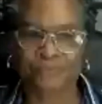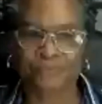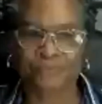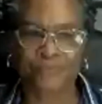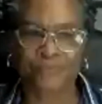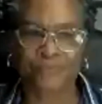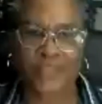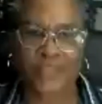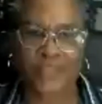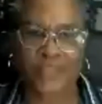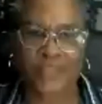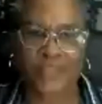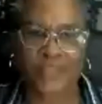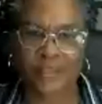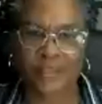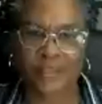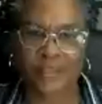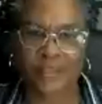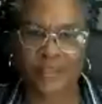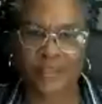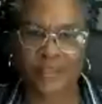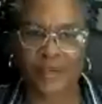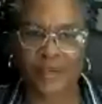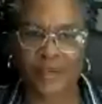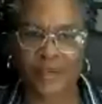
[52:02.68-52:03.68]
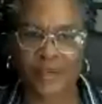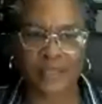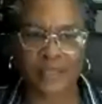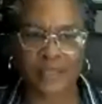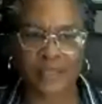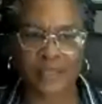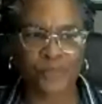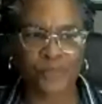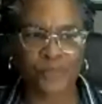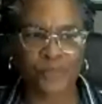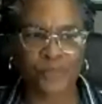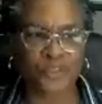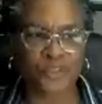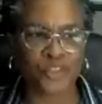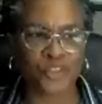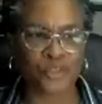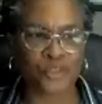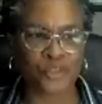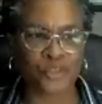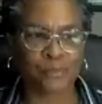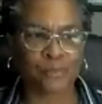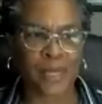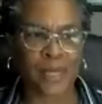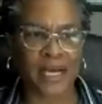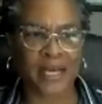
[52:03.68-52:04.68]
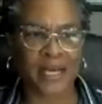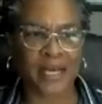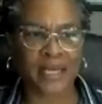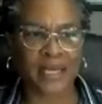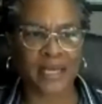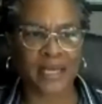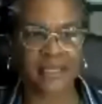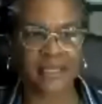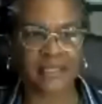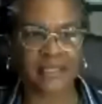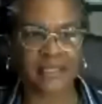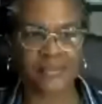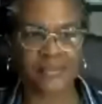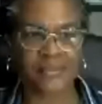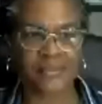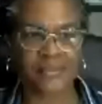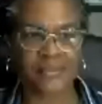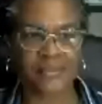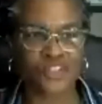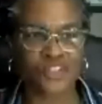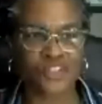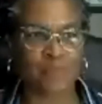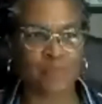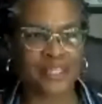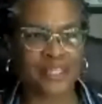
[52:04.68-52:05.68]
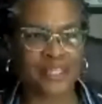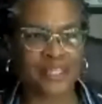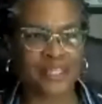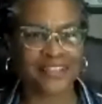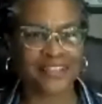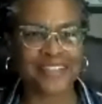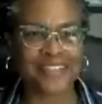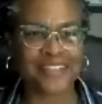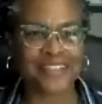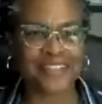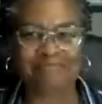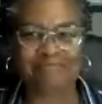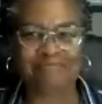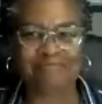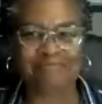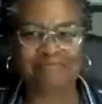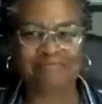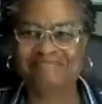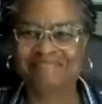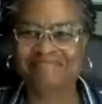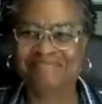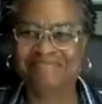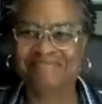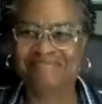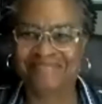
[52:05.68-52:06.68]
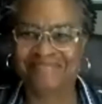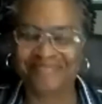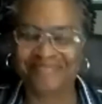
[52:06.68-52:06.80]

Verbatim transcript: or, um, you know, unmute your mic and just speak up.